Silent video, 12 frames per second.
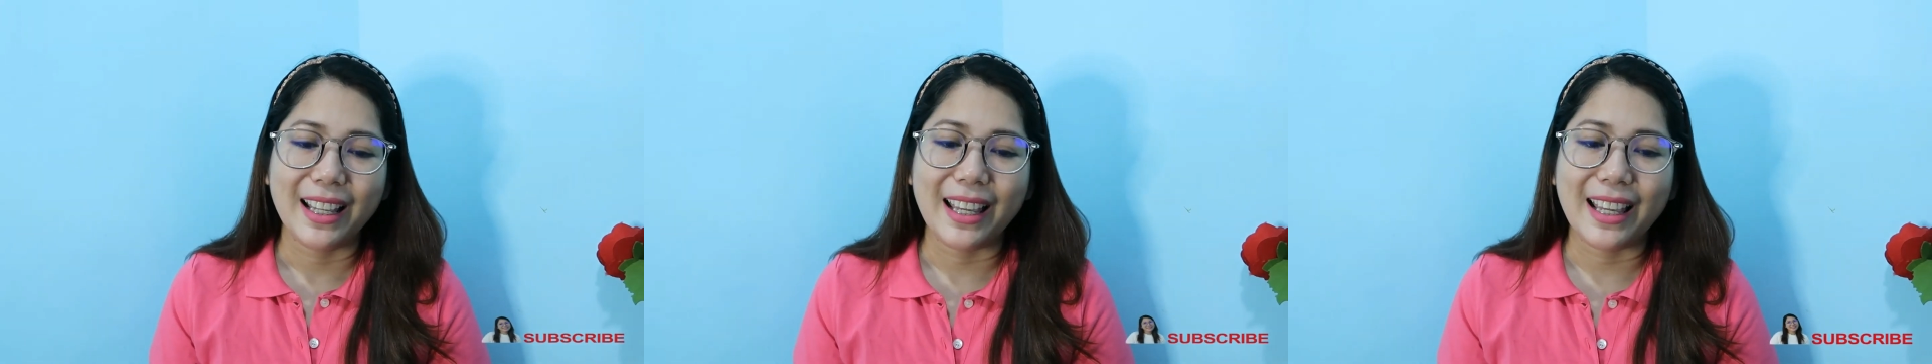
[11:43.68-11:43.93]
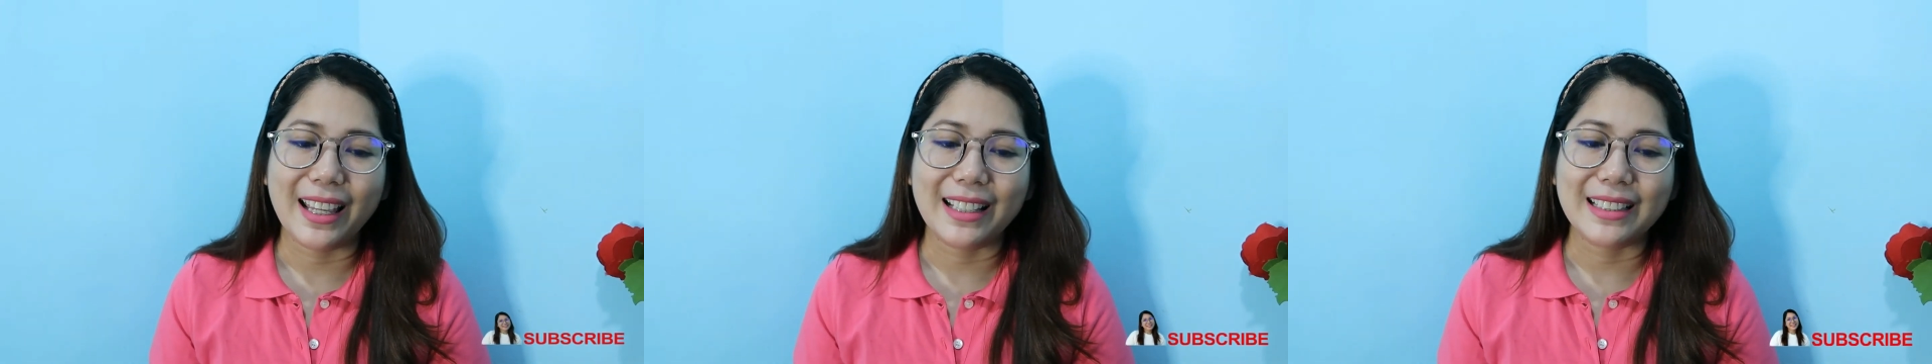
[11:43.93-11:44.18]

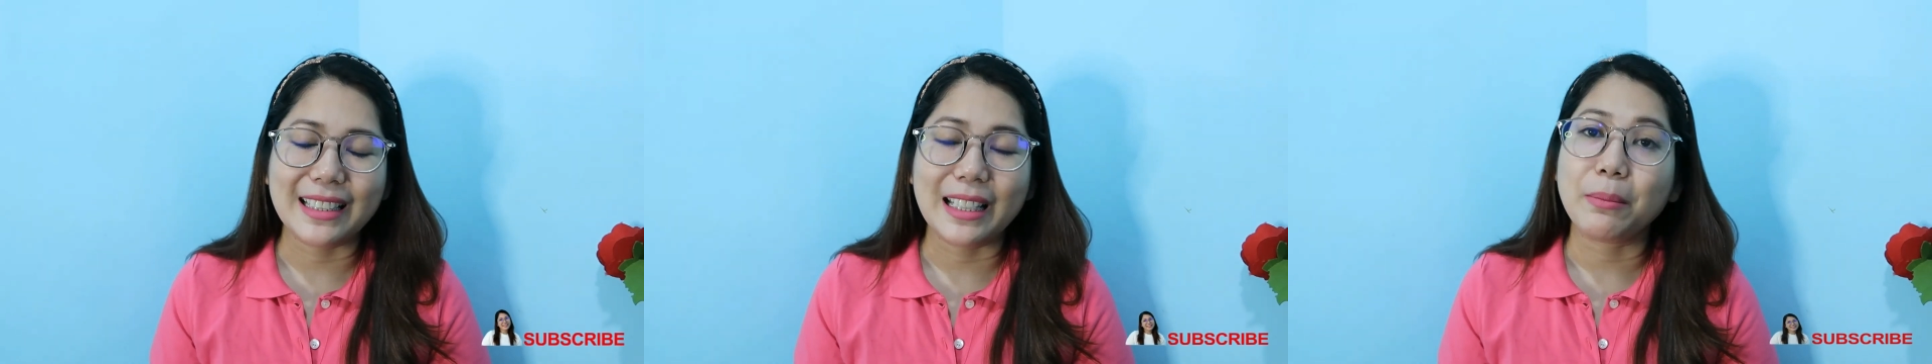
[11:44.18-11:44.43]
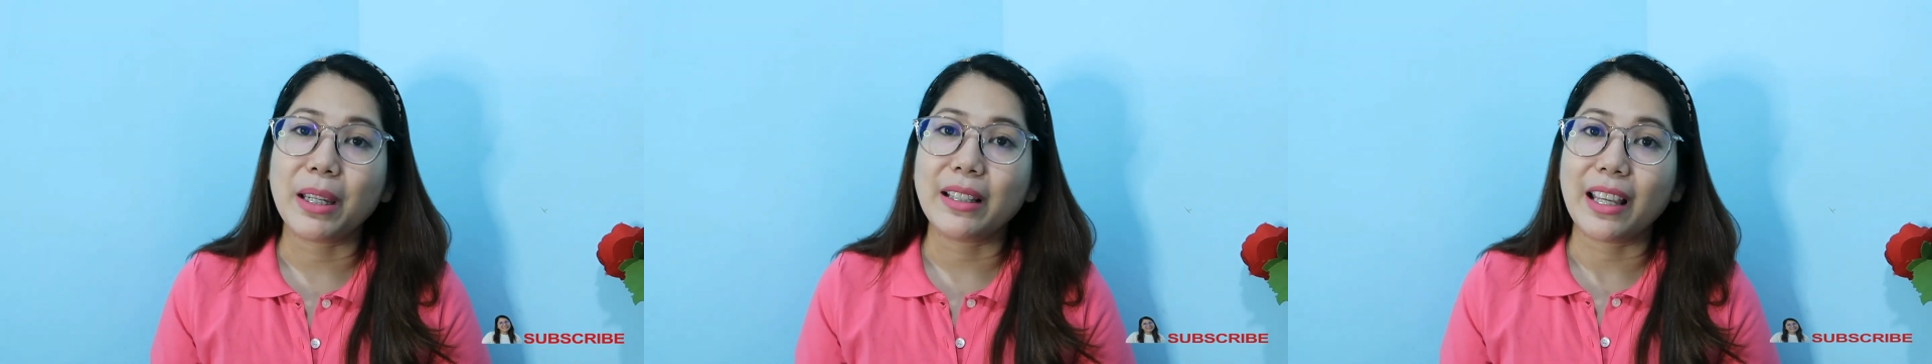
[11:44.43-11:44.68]
and
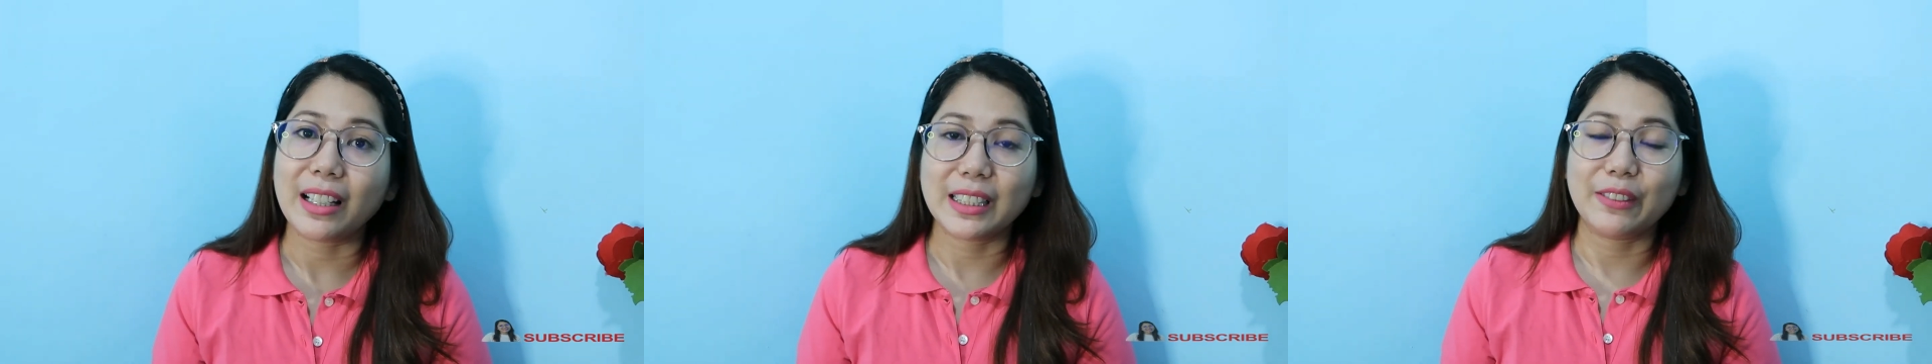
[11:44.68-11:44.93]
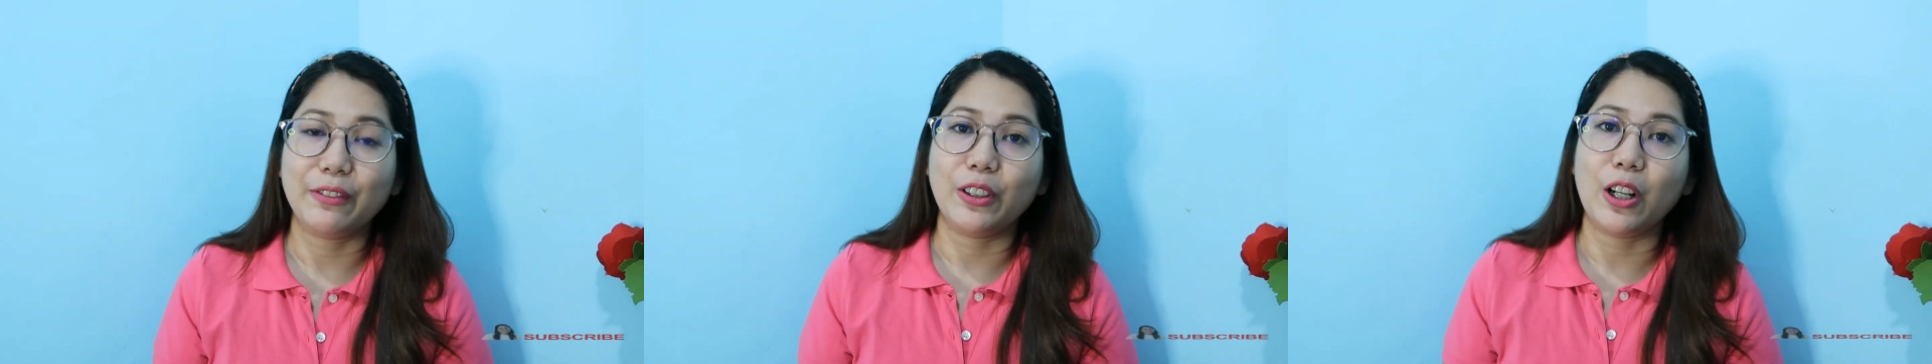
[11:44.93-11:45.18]
in my
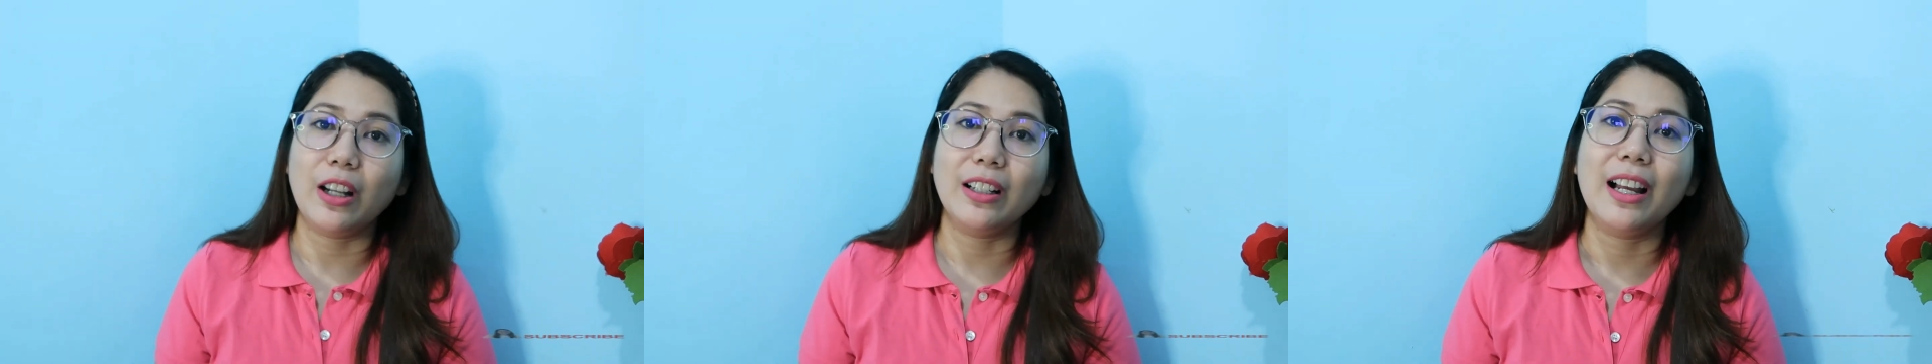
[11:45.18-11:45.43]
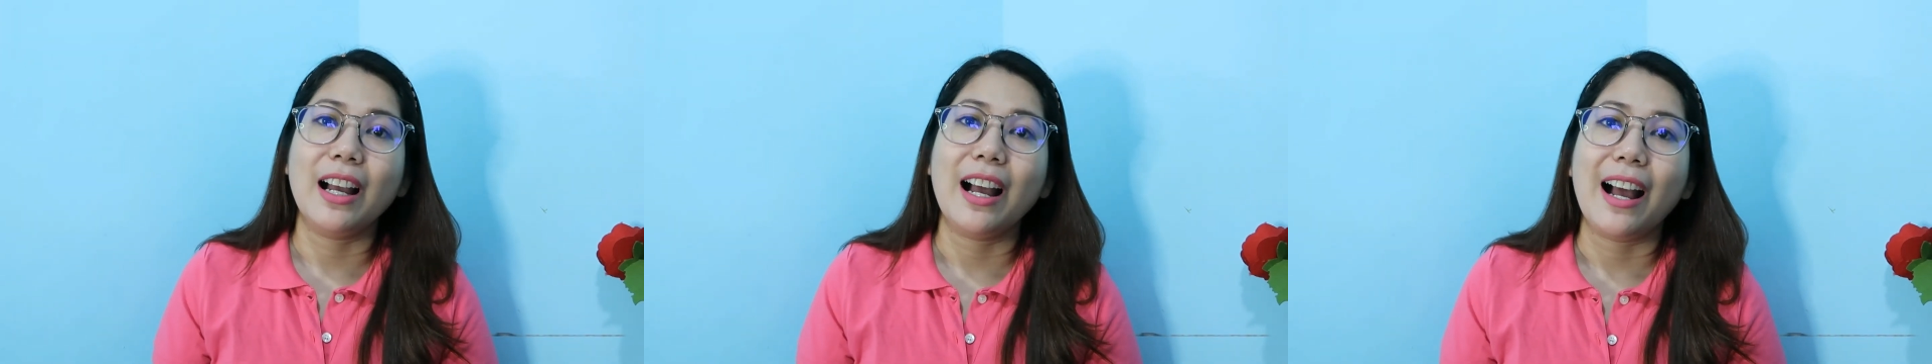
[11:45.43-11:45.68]
next vlog,
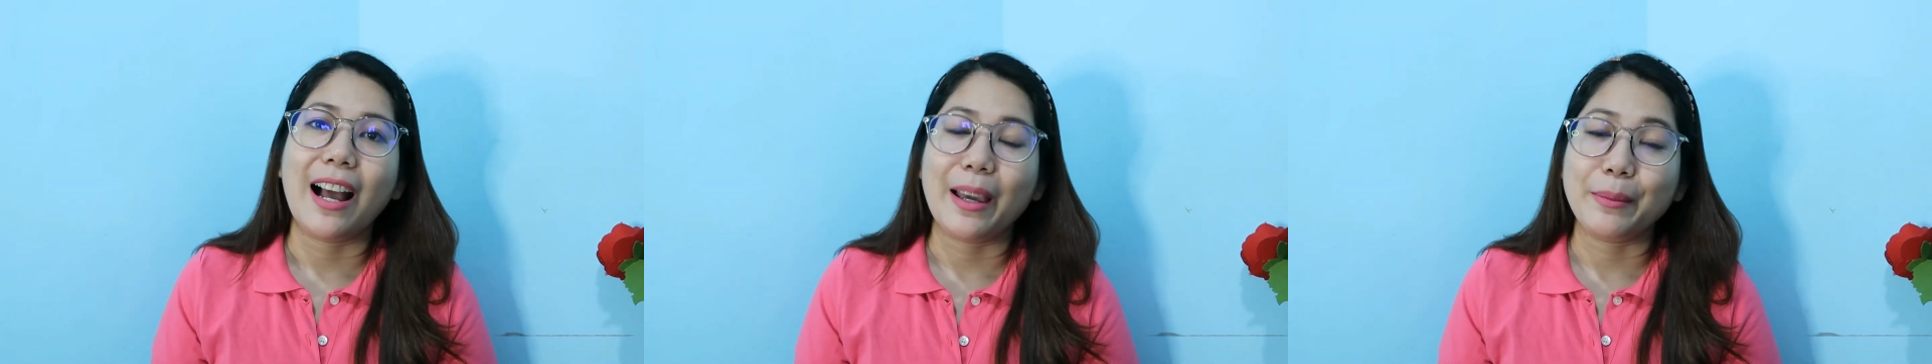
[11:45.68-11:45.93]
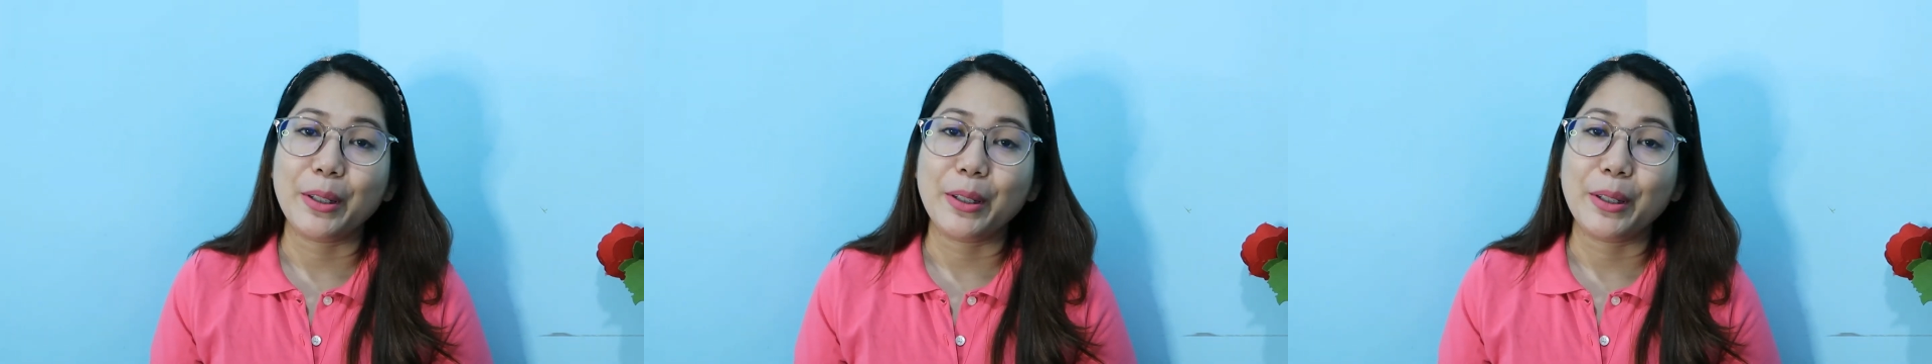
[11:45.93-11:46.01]
I'm